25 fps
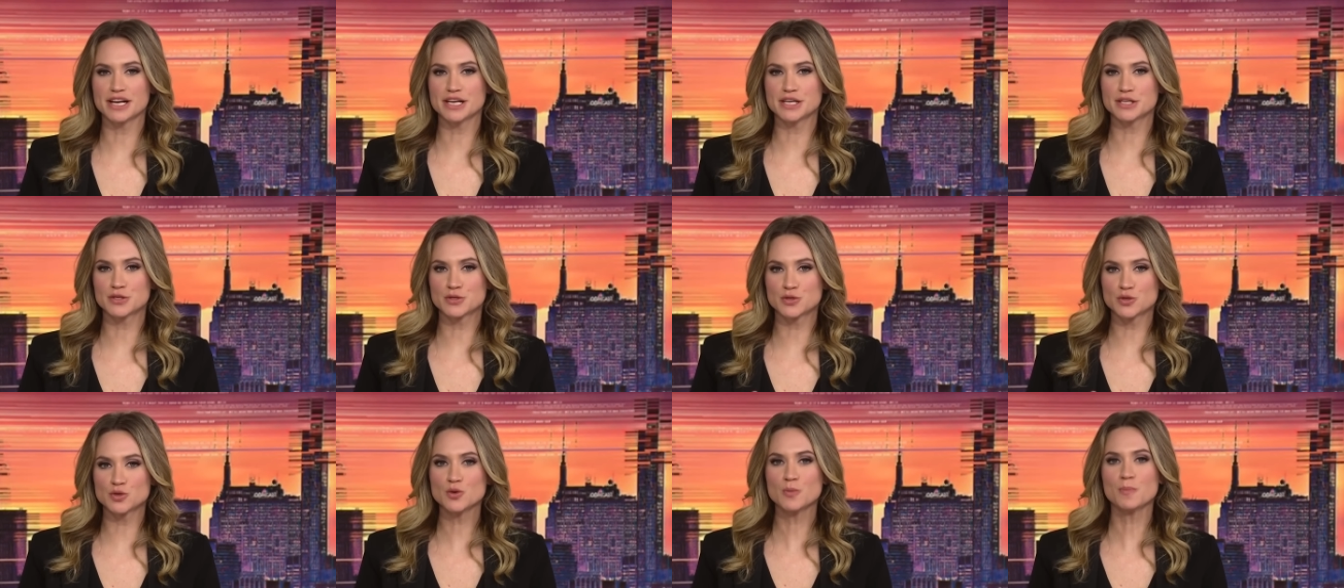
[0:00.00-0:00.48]
a
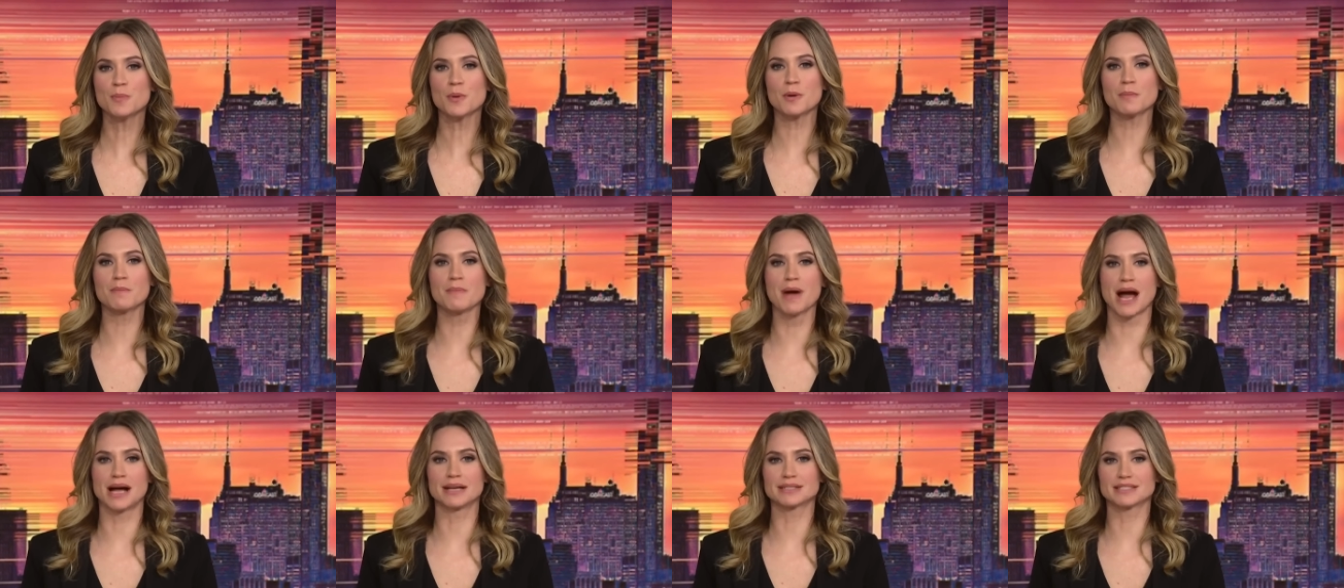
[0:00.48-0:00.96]

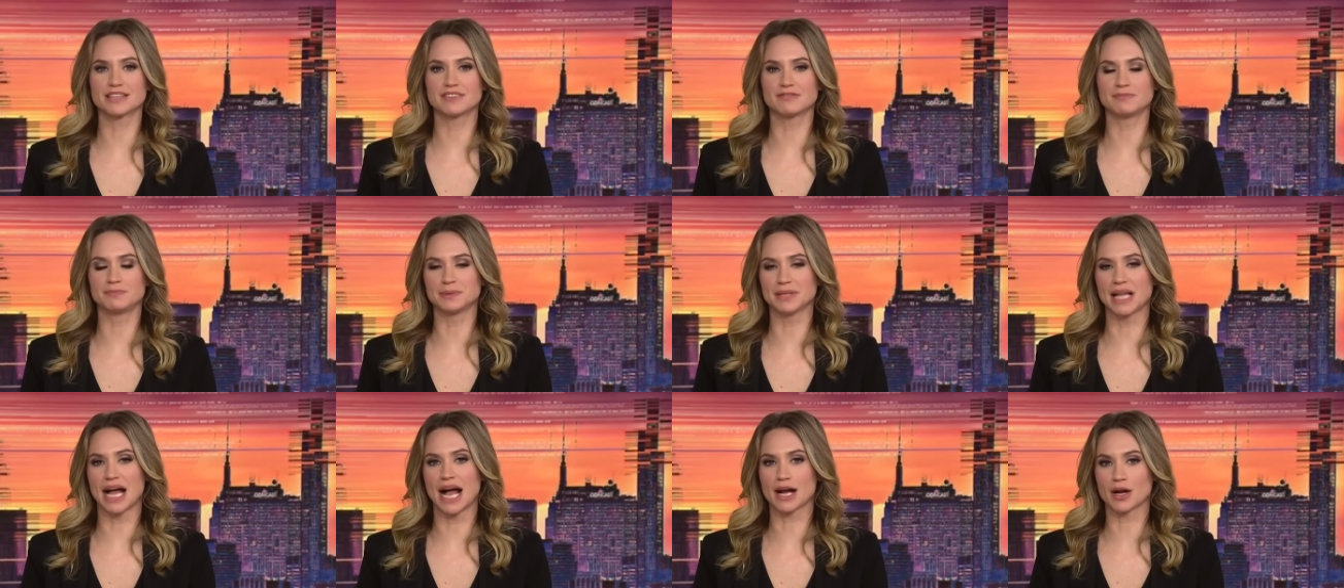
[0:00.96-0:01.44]

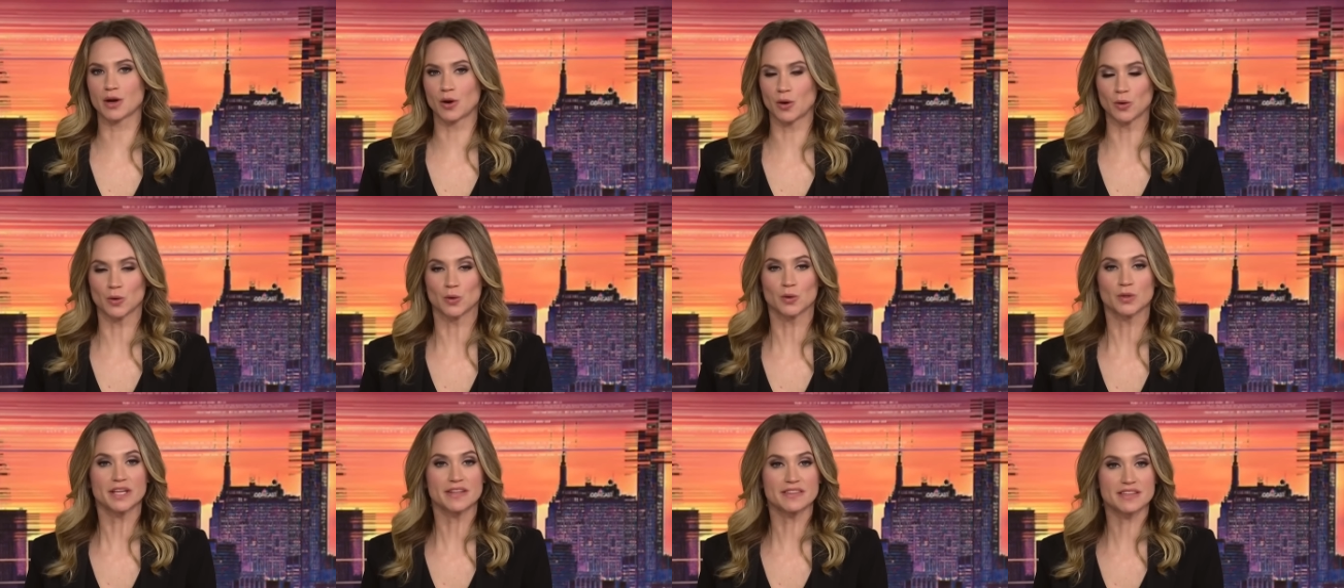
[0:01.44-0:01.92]
supermassive black
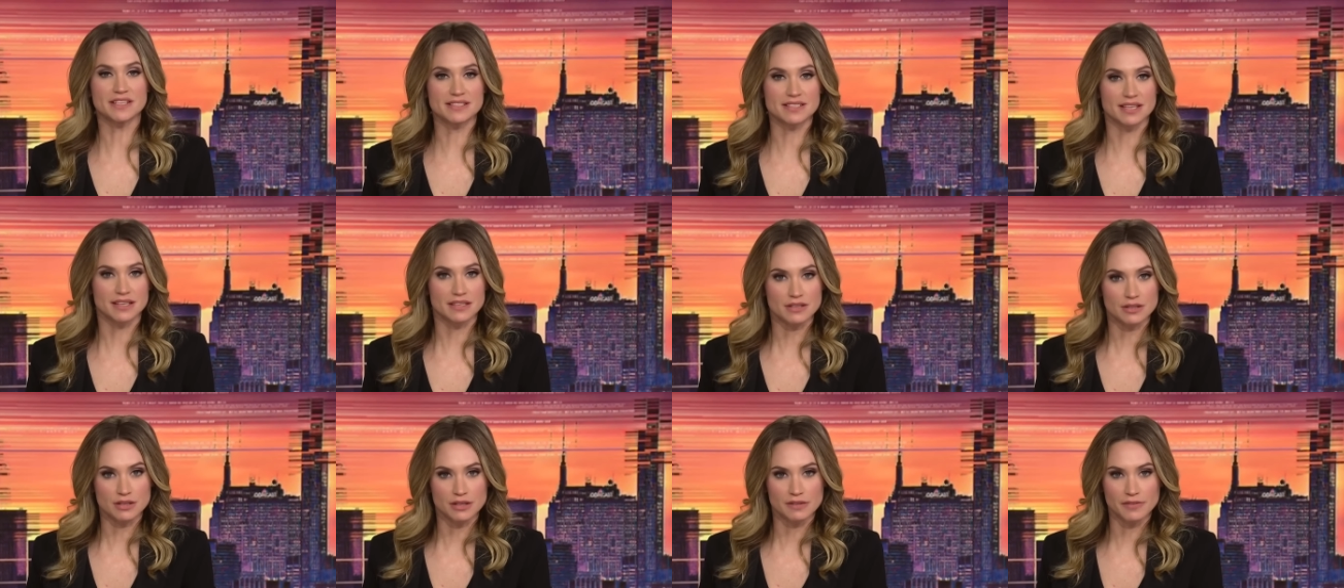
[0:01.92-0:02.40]
hole at the
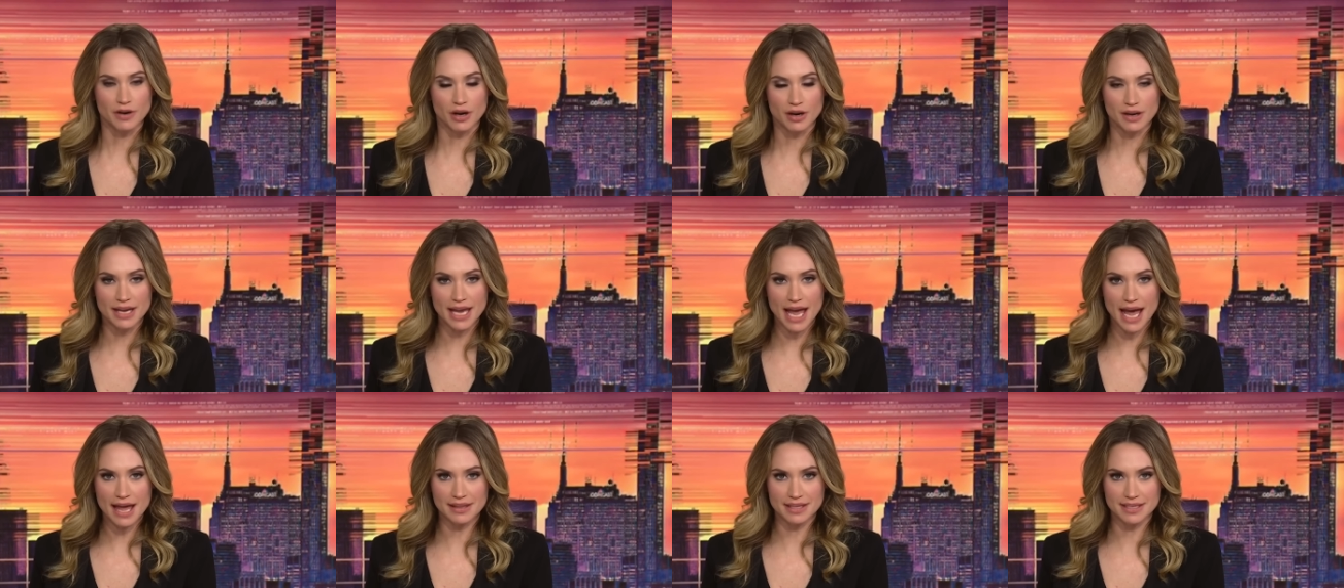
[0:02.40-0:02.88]
center of our
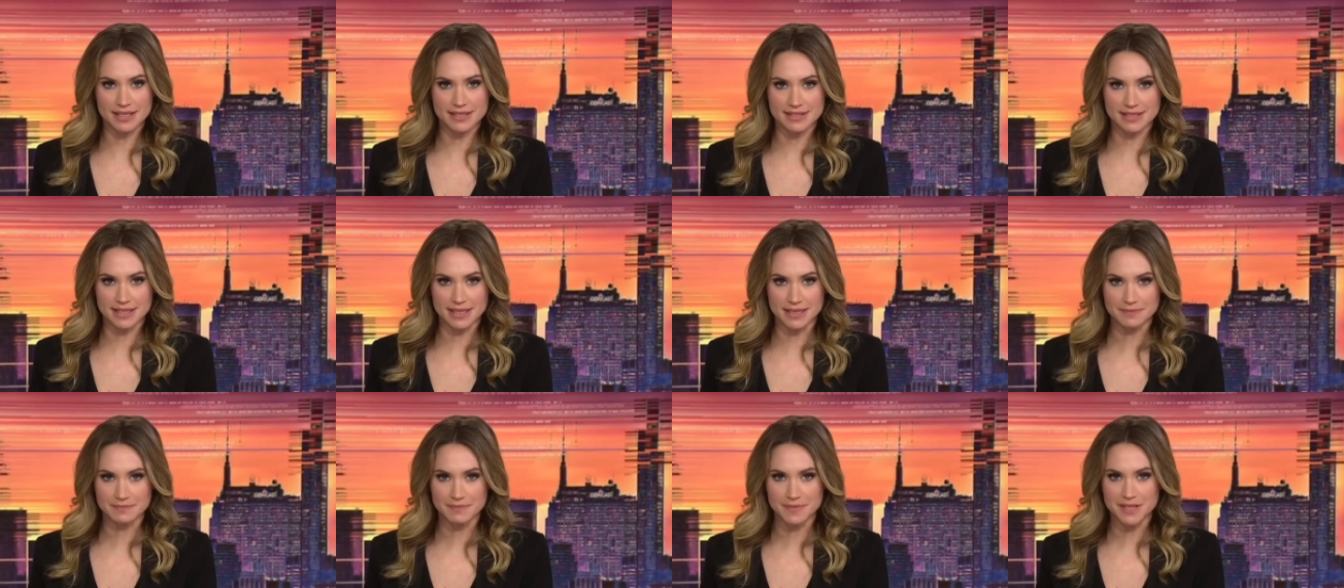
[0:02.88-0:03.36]

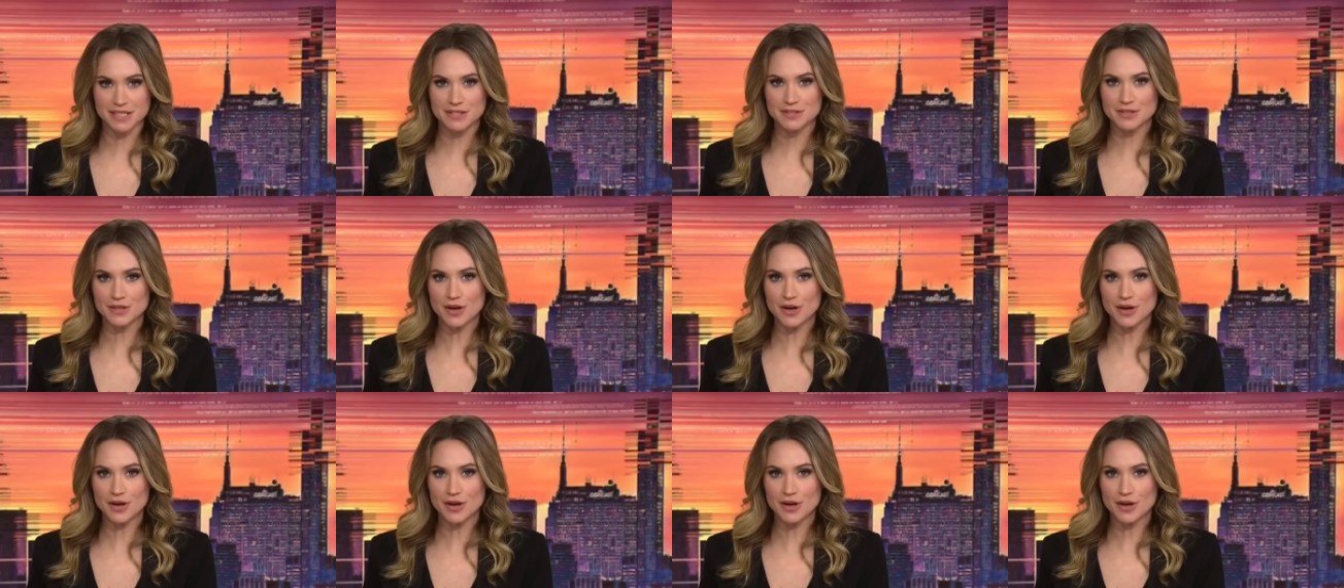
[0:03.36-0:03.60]
galaxy. It's